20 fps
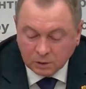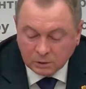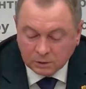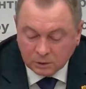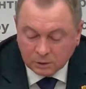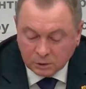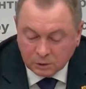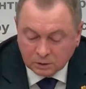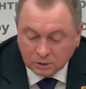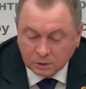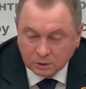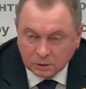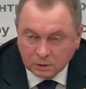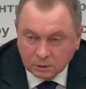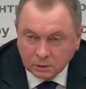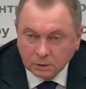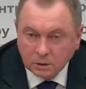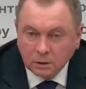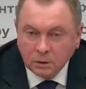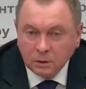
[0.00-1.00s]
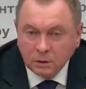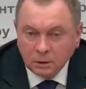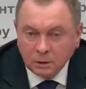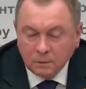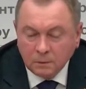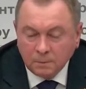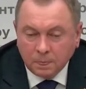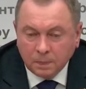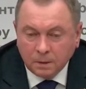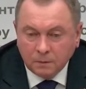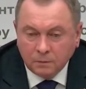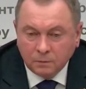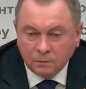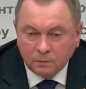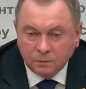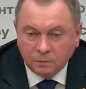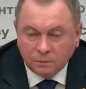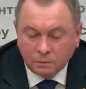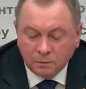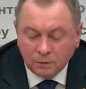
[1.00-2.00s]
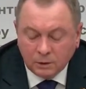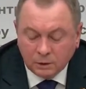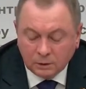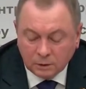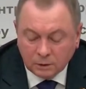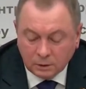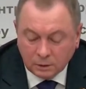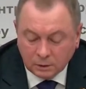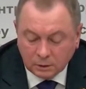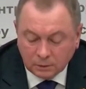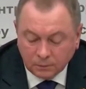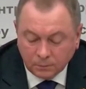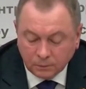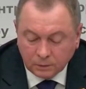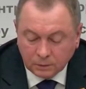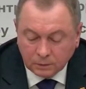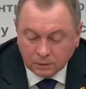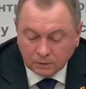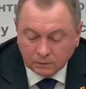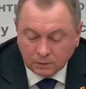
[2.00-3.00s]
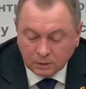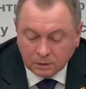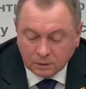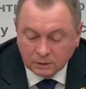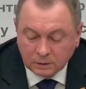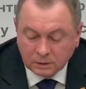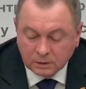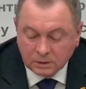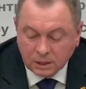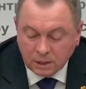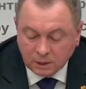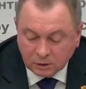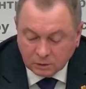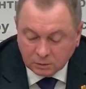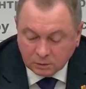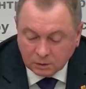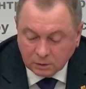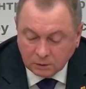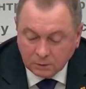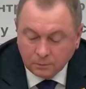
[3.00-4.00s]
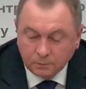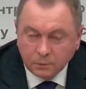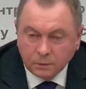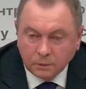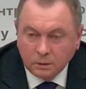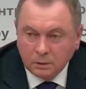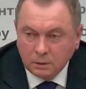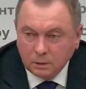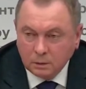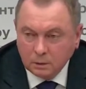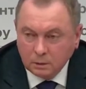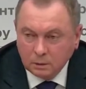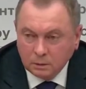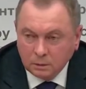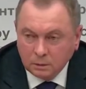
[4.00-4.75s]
is taking part in the process of discussion of the laws and the constitution,